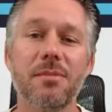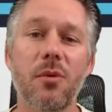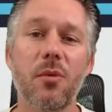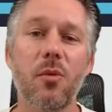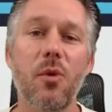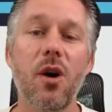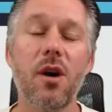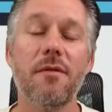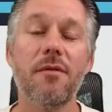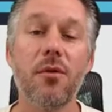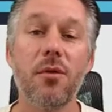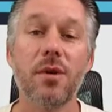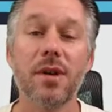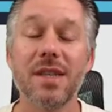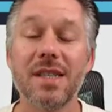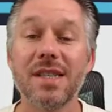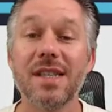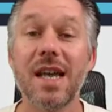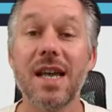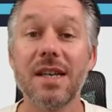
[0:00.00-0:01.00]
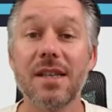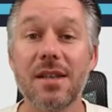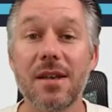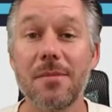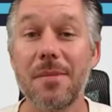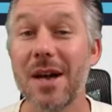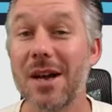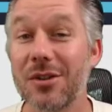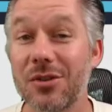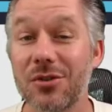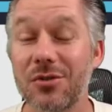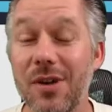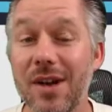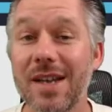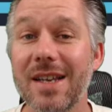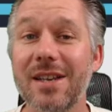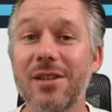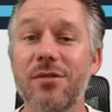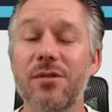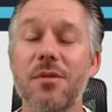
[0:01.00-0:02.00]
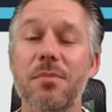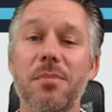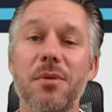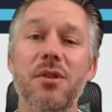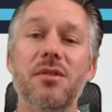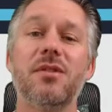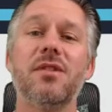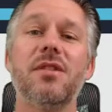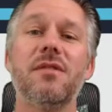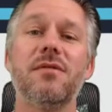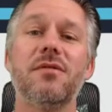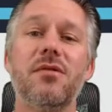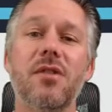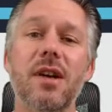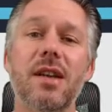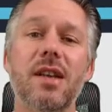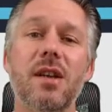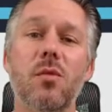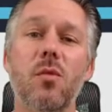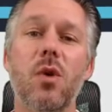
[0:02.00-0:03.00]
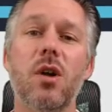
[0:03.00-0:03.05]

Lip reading: But what I've always said about trading, and the beauty of trading,